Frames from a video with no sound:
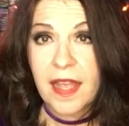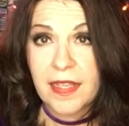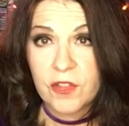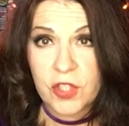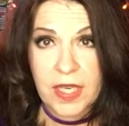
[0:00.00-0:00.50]

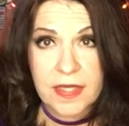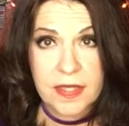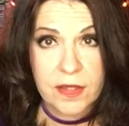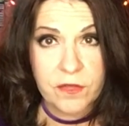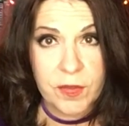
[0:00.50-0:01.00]
and
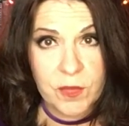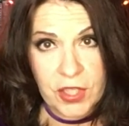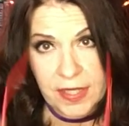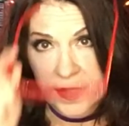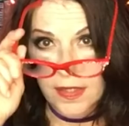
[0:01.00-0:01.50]
Jason from
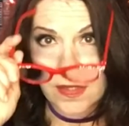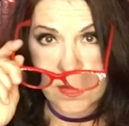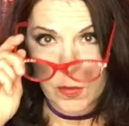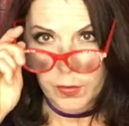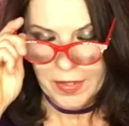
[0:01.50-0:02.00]

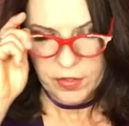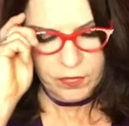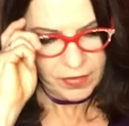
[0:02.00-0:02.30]
Jason's Weird